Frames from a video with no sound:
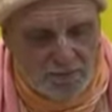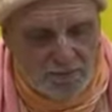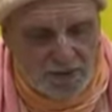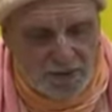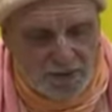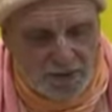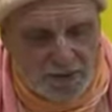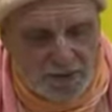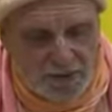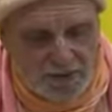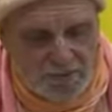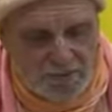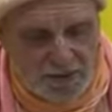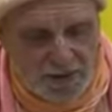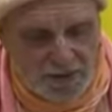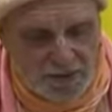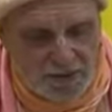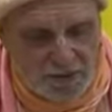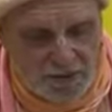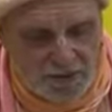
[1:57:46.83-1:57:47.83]
Vaishnav
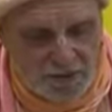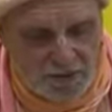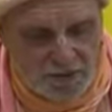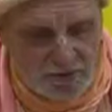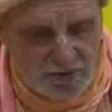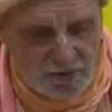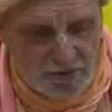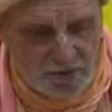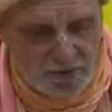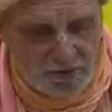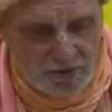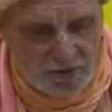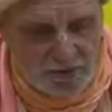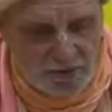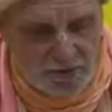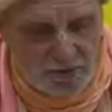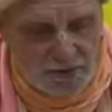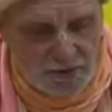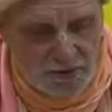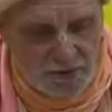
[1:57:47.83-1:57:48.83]
Das is going to
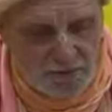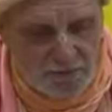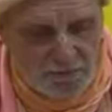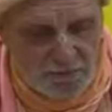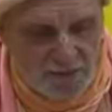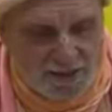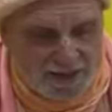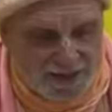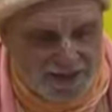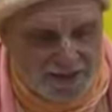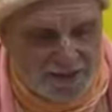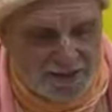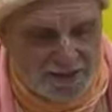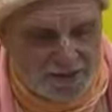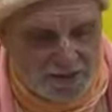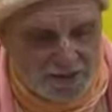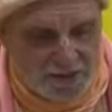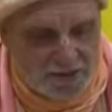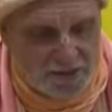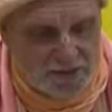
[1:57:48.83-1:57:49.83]
place
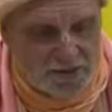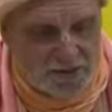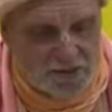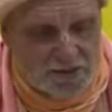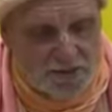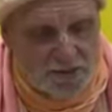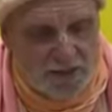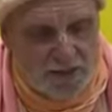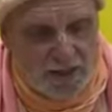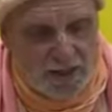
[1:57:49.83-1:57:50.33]
this